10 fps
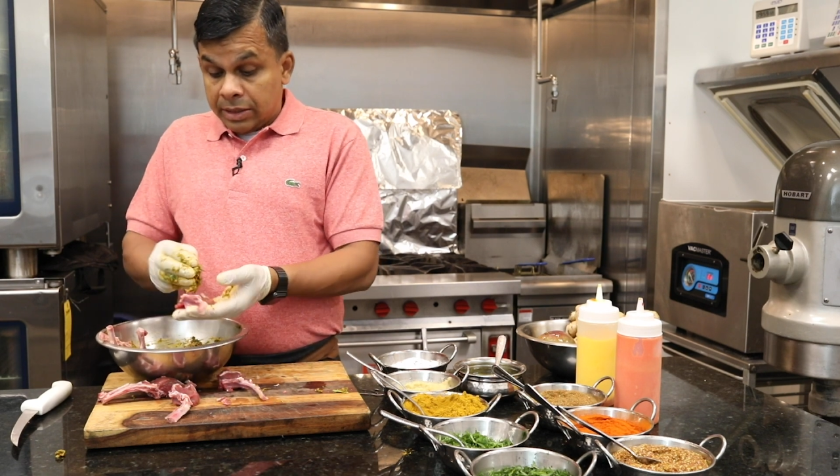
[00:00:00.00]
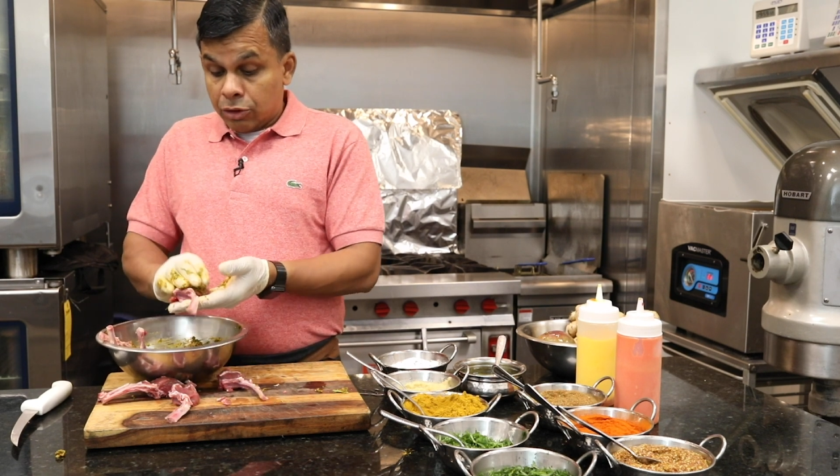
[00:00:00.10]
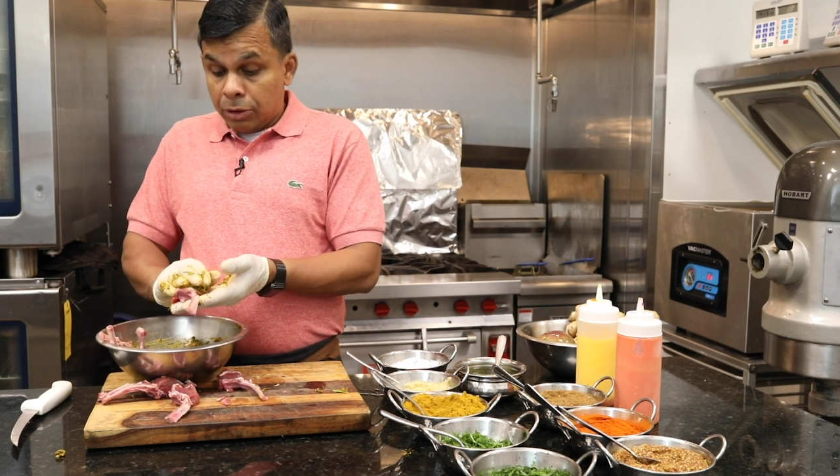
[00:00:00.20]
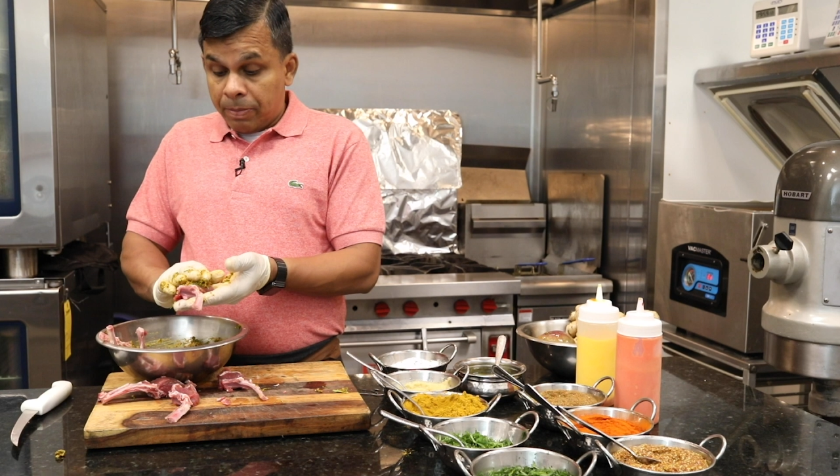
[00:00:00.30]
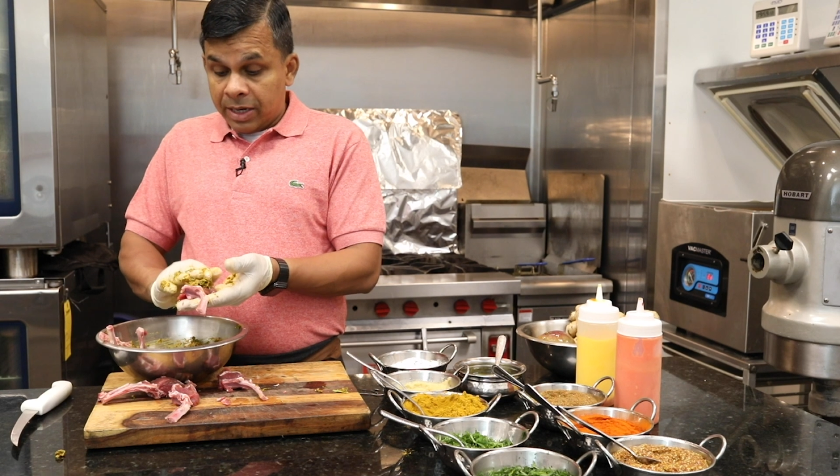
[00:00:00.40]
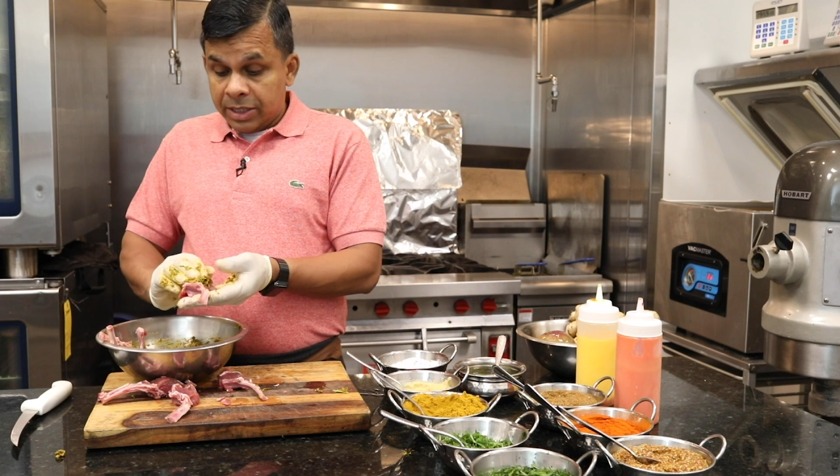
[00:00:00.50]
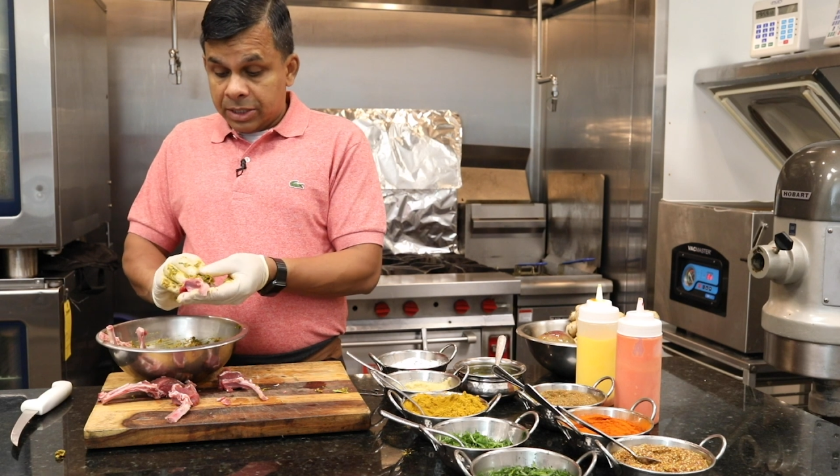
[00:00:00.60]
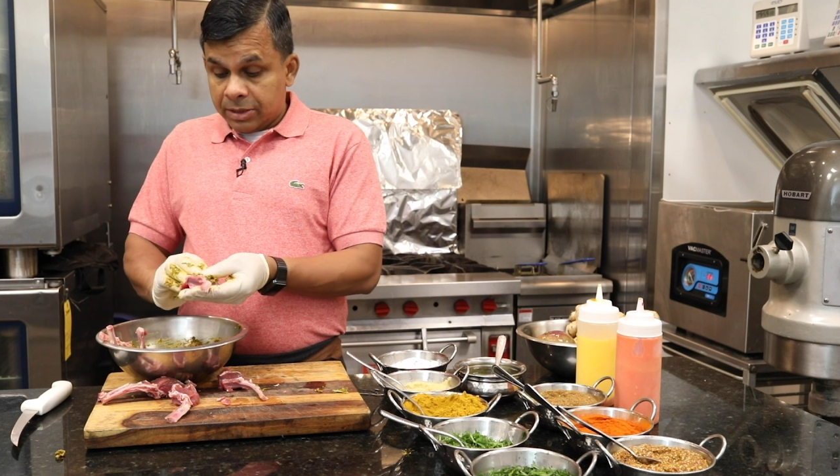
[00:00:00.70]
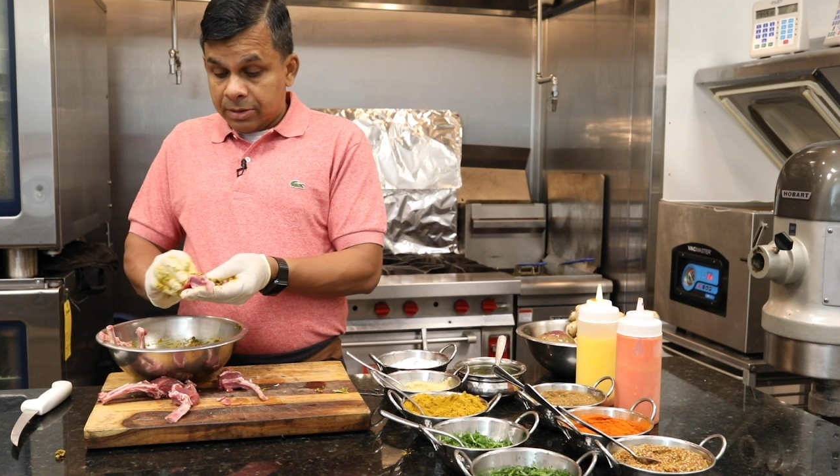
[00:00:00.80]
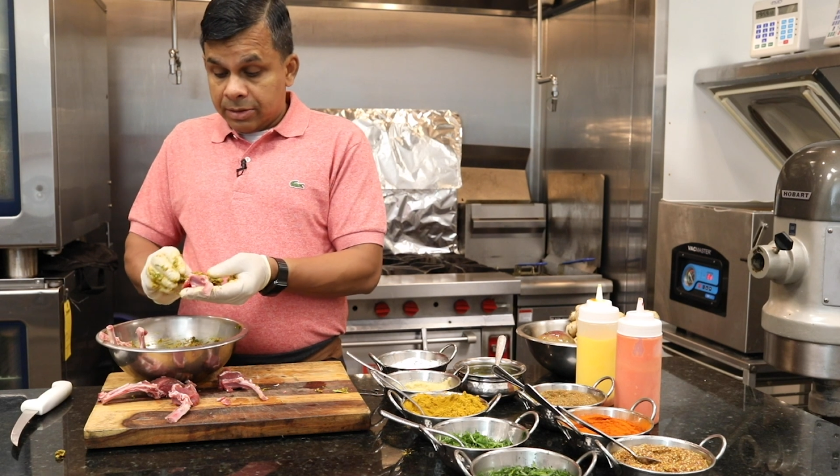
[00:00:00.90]
good part
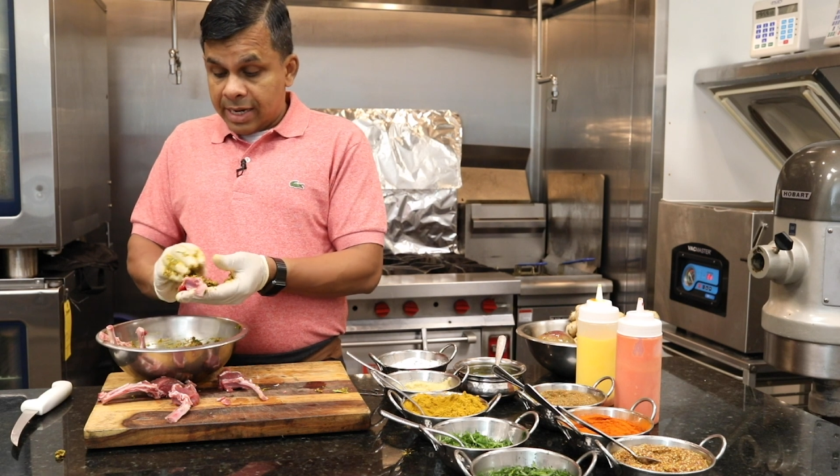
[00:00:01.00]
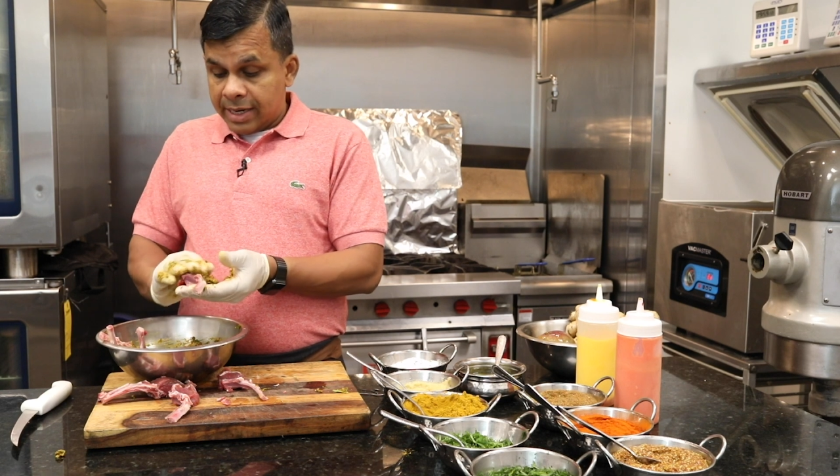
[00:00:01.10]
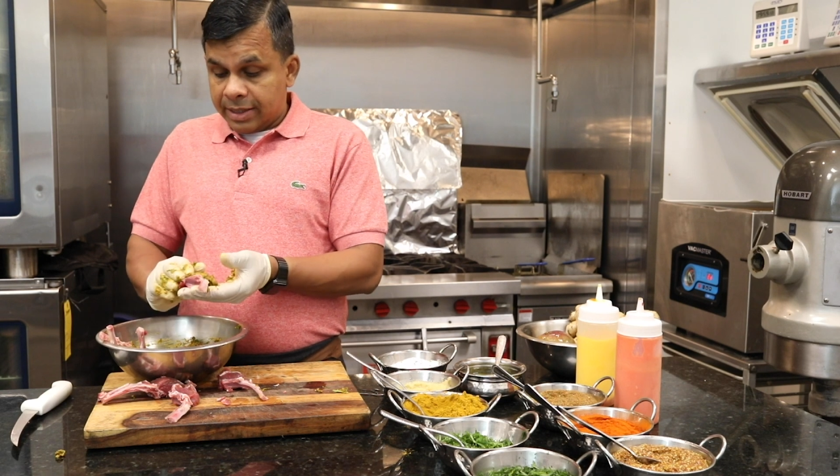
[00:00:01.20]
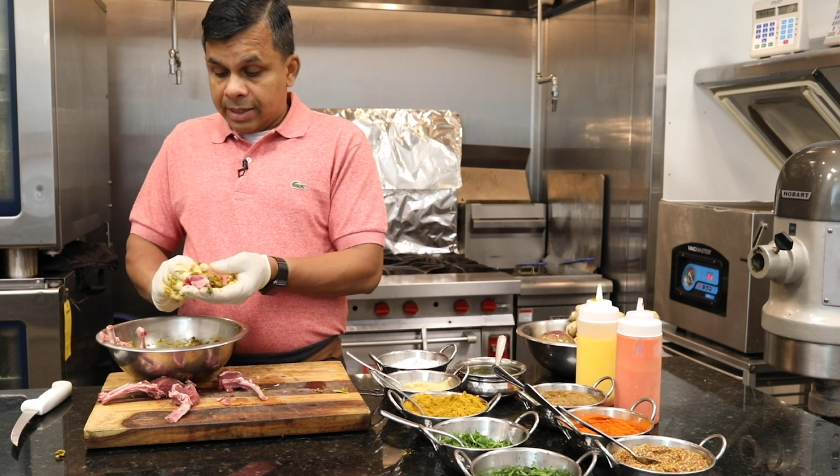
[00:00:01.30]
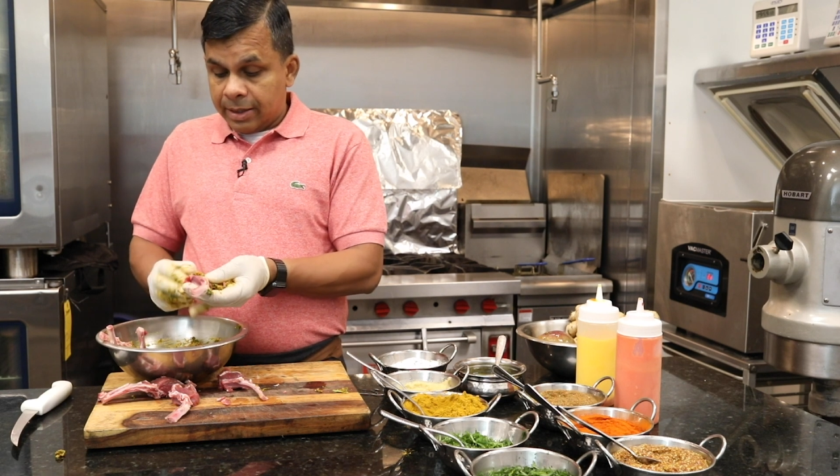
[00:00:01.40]
is that